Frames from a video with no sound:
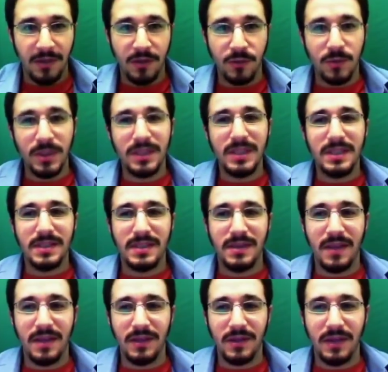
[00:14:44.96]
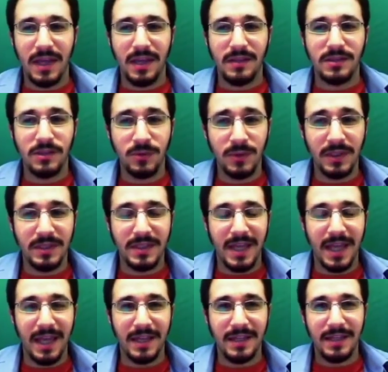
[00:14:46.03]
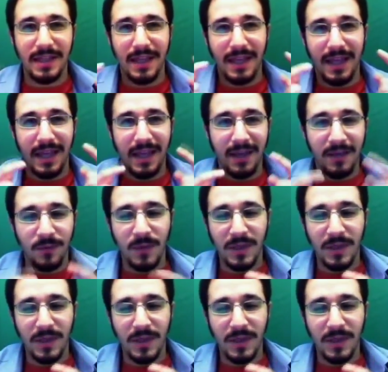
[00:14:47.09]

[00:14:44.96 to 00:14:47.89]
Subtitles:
You really see that you can't do it. And